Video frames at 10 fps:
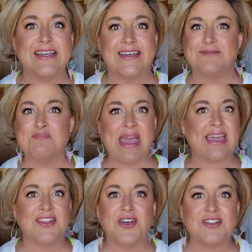to
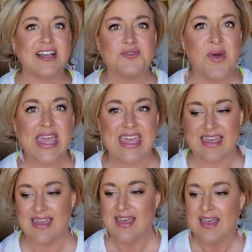make it look less
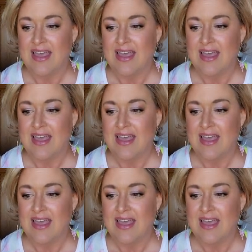wiggy.